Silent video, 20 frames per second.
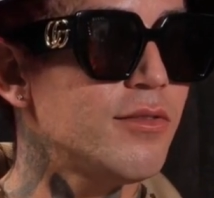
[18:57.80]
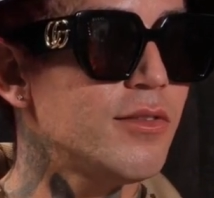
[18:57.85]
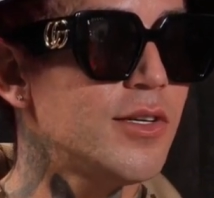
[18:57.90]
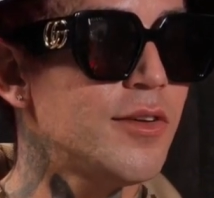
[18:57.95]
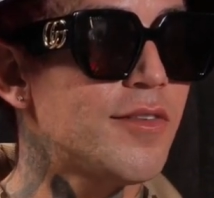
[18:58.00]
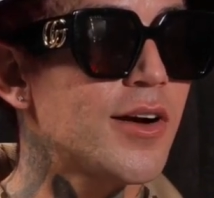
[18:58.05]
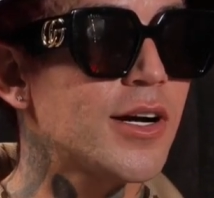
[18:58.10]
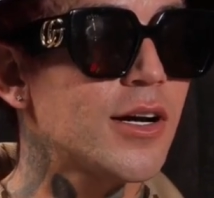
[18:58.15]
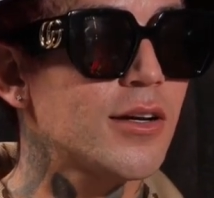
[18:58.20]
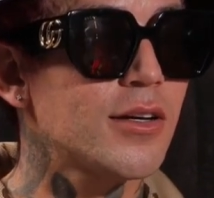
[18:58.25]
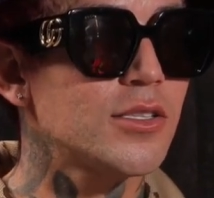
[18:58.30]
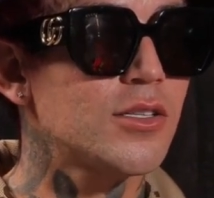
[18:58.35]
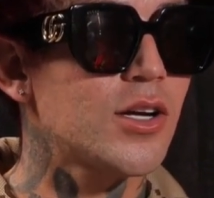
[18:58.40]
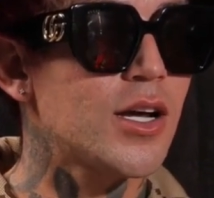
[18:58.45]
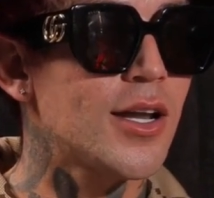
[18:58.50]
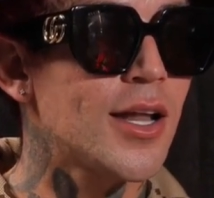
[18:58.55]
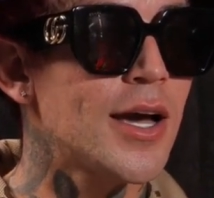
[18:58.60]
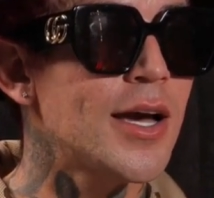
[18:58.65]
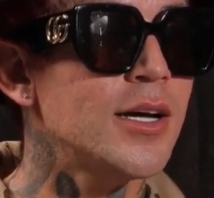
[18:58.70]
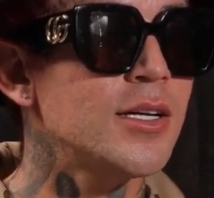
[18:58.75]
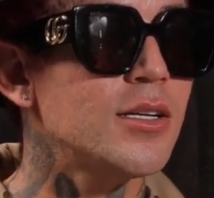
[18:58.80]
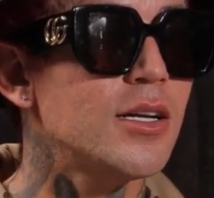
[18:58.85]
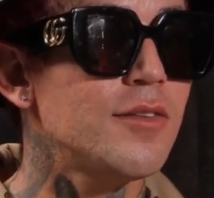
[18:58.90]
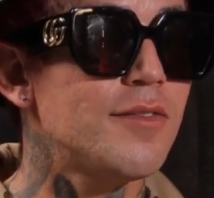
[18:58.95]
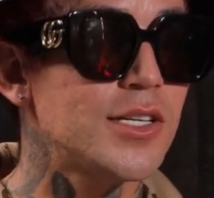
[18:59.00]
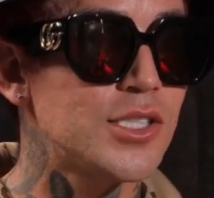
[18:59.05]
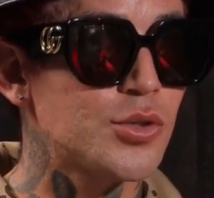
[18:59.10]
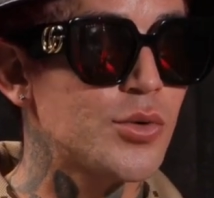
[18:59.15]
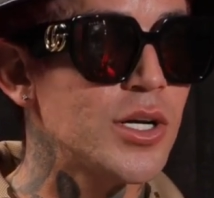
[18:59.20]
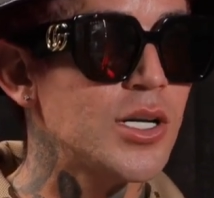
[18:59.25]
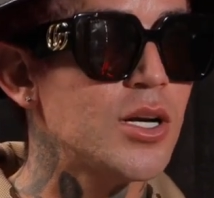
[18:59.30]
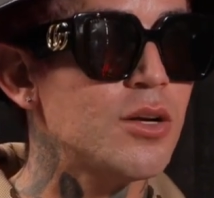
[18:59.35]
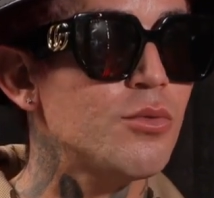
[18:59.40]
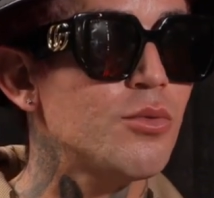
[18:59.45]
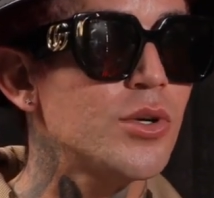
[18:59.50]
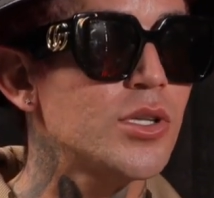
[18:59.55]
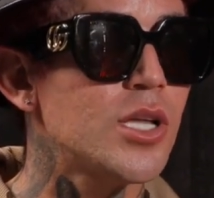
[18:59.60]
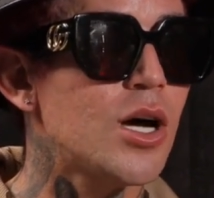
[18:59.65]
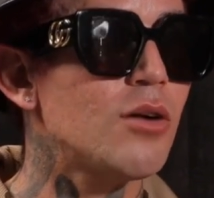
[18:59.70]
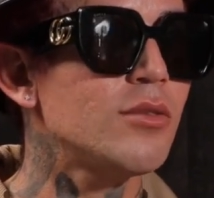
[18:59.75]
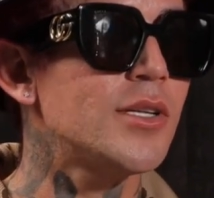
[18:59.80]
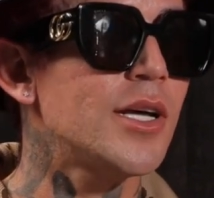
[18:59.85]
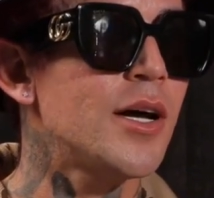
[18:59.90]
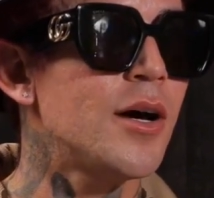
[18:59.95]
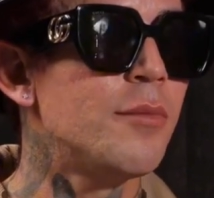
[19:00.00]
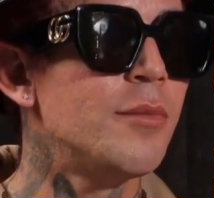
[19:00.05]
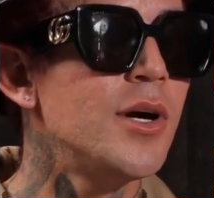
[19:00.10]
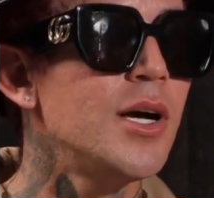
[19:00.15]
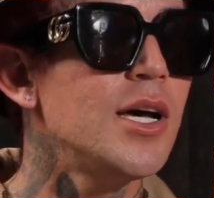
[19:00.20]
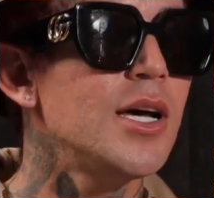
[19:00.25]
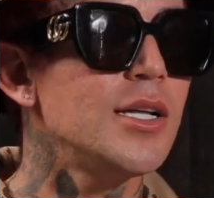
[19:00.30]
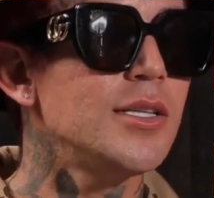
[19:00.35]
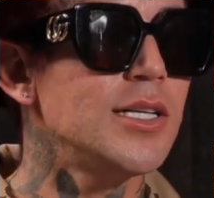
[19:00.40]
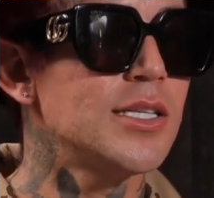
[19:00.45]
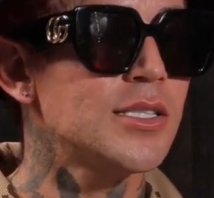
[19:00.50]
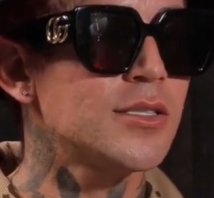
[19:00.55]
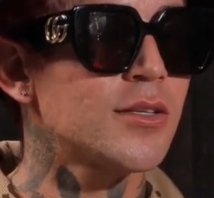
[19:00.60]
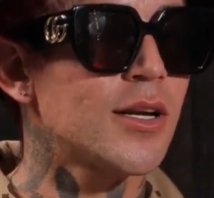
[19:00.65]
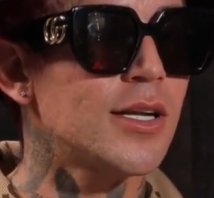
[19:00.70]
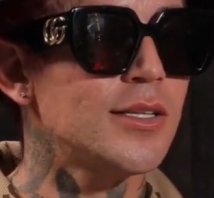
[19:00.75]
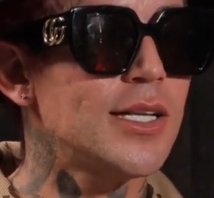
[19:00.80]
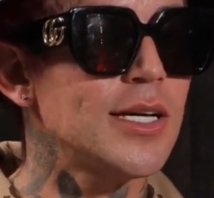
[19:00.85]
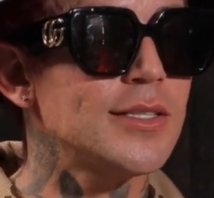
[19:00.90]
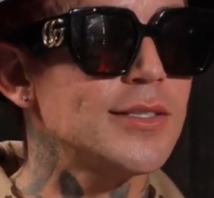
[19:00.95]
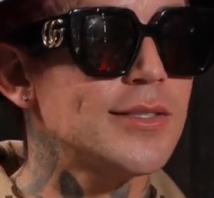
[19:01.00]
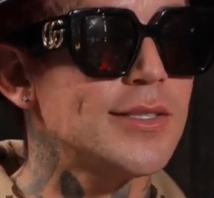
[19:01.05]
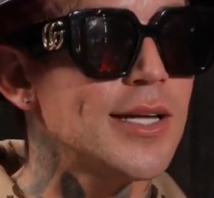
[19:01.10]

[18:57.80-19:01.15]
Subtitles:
if a trainer would tell them this is gonna take